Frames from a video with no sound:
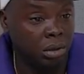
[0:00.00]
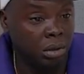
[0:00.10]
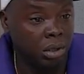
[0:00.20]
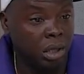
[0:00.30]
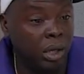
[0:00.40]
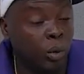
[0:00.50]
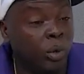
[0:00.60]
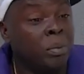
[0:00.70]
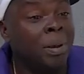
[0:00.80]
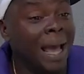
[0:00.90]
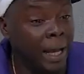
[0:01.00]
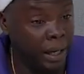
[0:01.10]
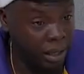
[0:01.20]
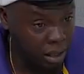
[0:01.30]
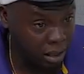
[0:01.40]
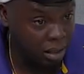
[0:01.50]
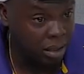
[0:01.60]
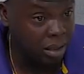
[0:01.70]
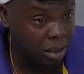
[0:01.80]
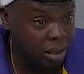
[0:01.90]
and we back.
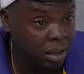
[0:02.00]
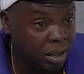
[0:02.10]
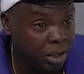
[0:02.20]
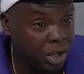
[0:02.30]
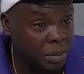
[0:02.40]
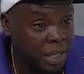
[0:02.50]
You know what I'm saying?